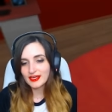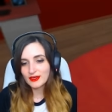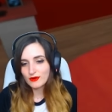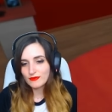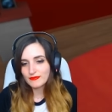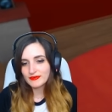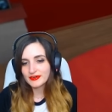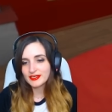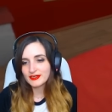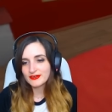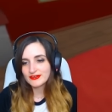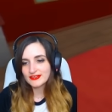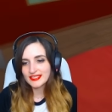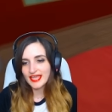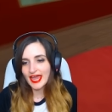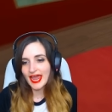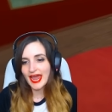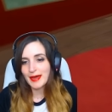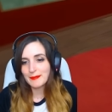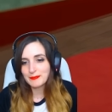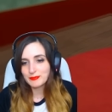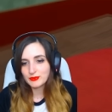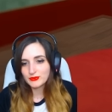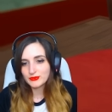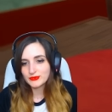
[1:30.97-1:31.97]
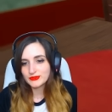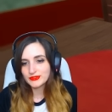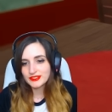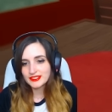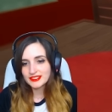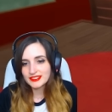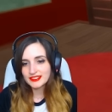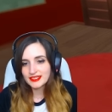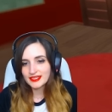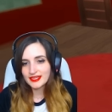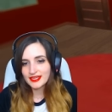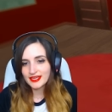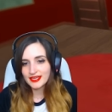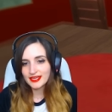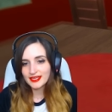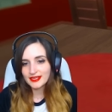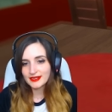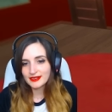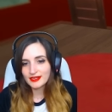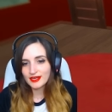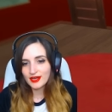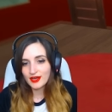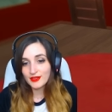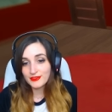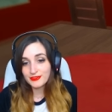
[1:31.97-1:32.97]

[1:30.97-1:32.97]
Over here is apples and a